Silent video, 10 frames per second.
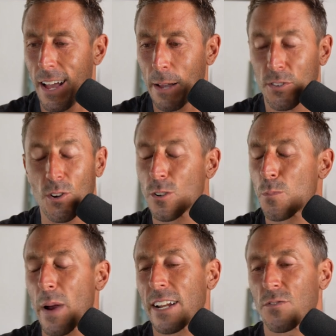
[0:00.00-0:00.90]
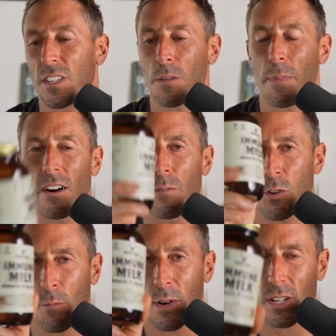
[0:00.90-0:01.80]
I'm stoked Brad is feeling better.
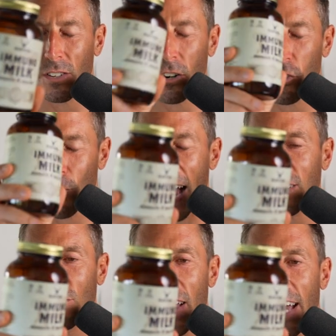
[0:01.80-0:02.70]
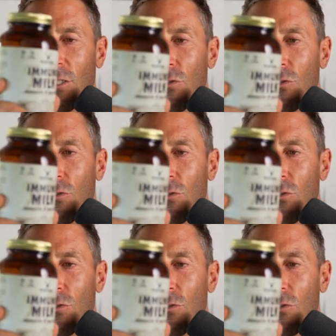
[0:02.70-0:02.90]
Immunomilk is our grass fed,